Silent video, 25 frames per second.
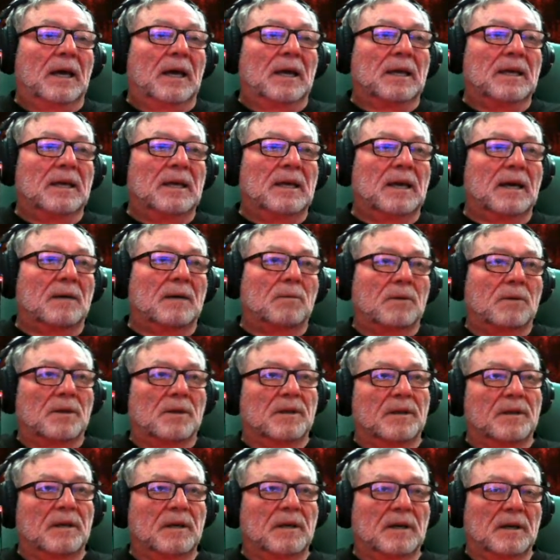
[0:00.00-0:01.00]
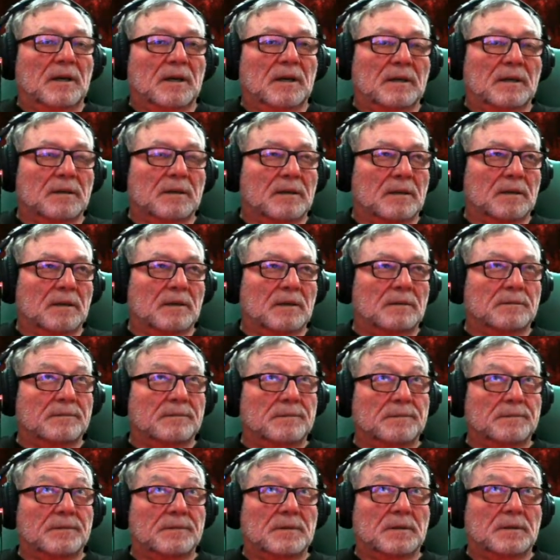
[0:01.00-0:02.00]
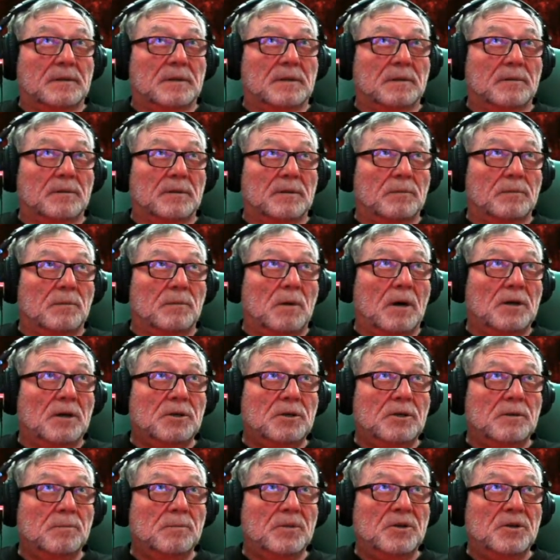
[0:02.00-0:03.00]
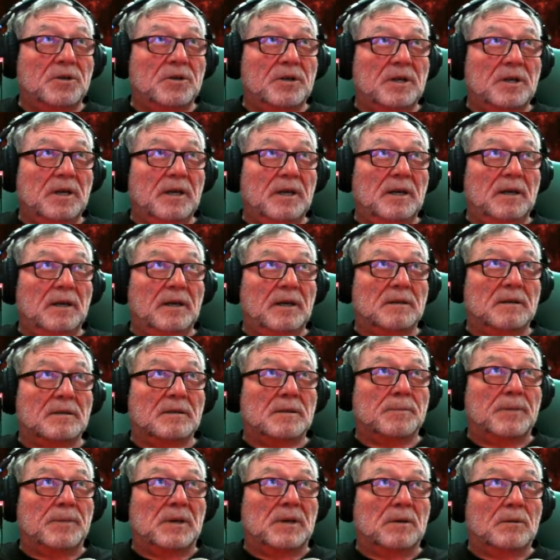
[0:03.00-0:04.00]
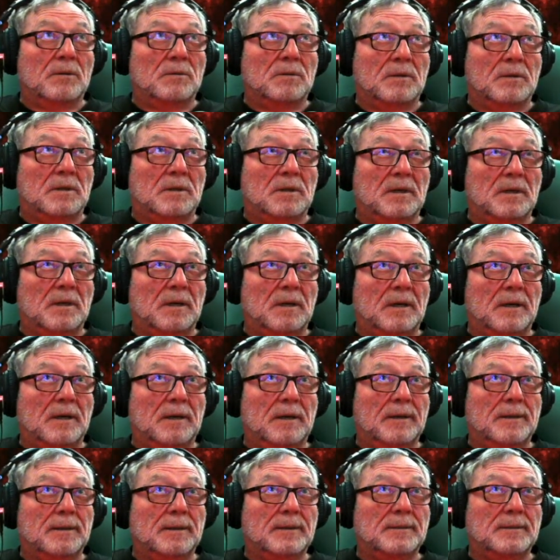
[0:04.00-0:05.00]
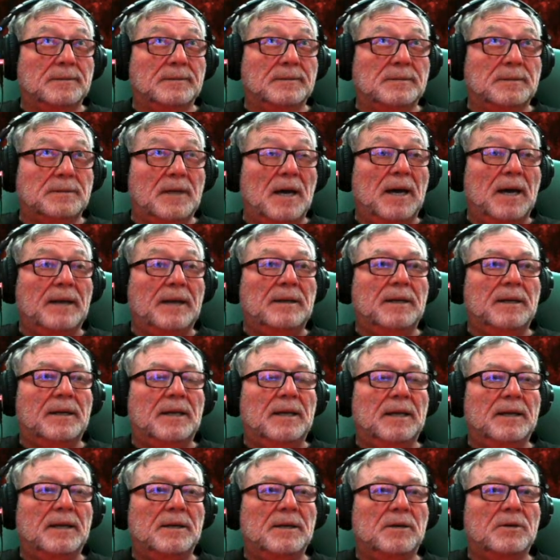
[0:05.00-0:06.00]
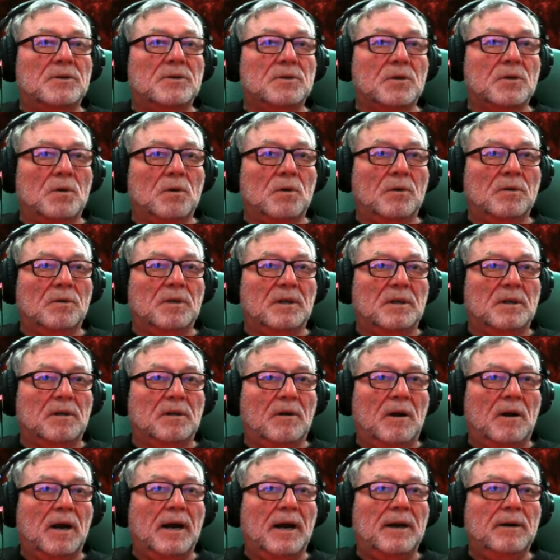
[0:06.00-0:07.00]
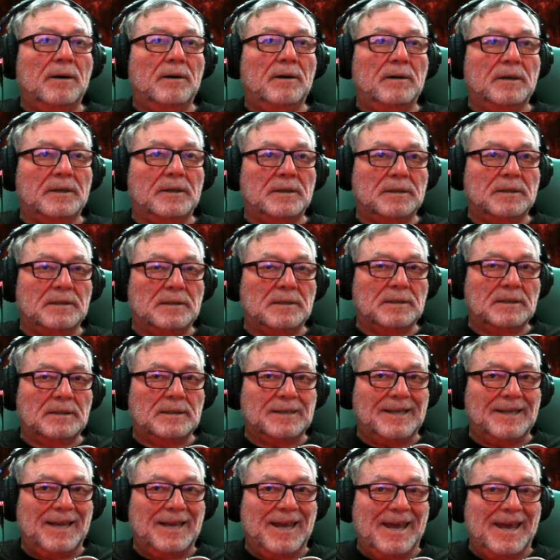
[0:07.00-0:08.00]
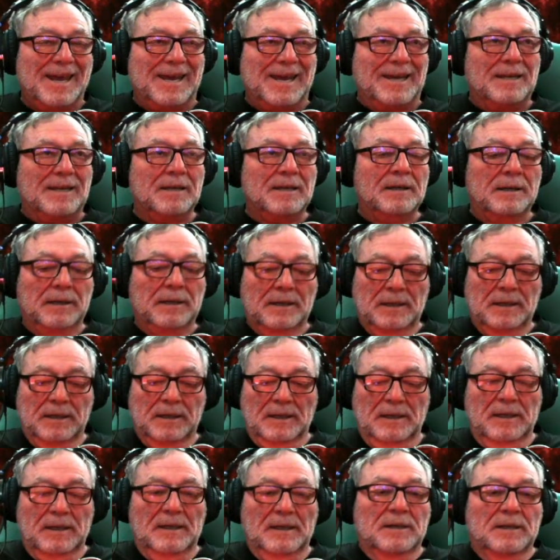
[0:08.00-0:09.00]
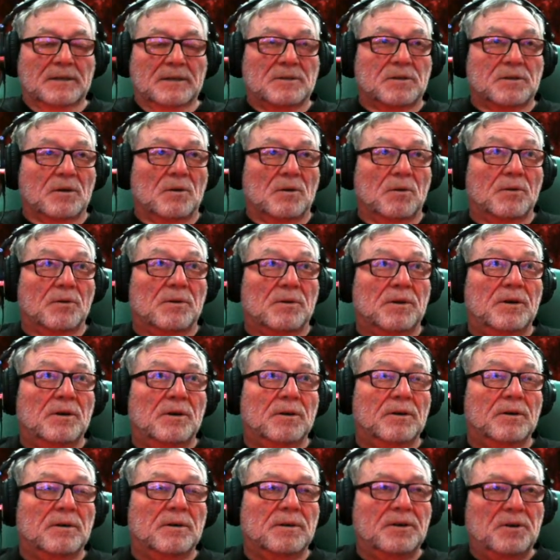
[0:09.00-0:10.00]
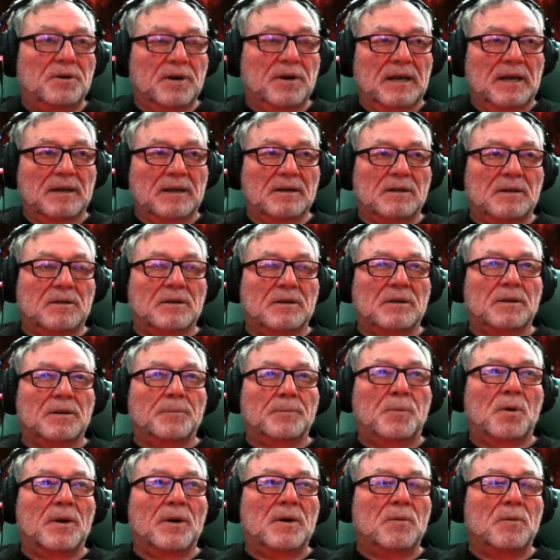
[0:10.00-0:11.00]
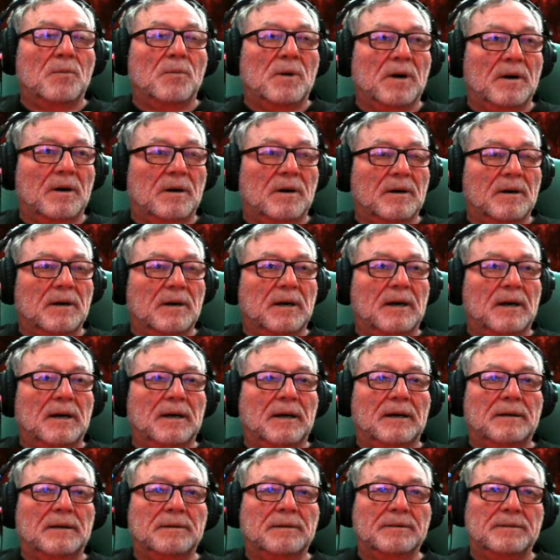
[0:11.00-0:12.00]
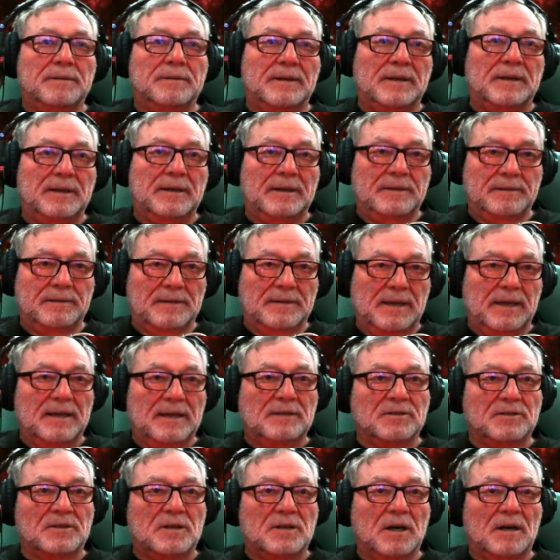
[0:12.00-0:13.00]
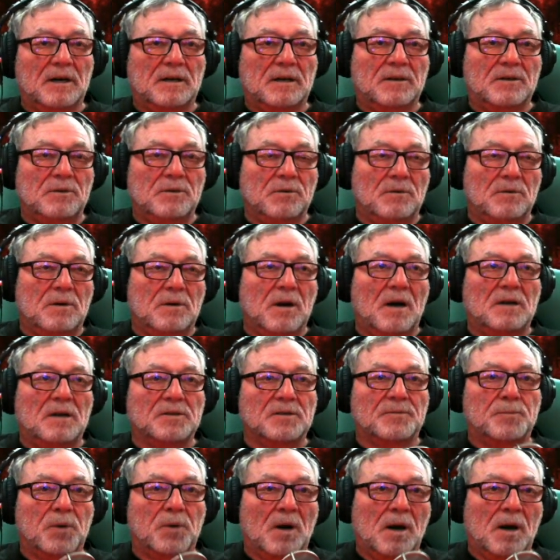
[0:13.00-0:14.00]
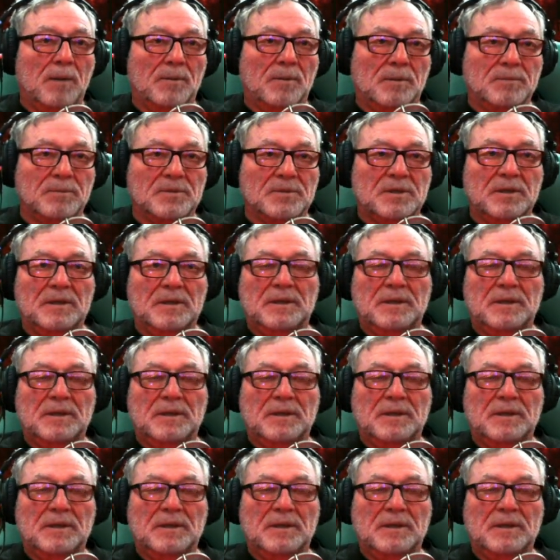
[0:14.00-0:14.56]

Yeah, well, the washing machine is about 9 to 10 years old. The dryer is 8. So you're getting to the point where they can start to cause problems.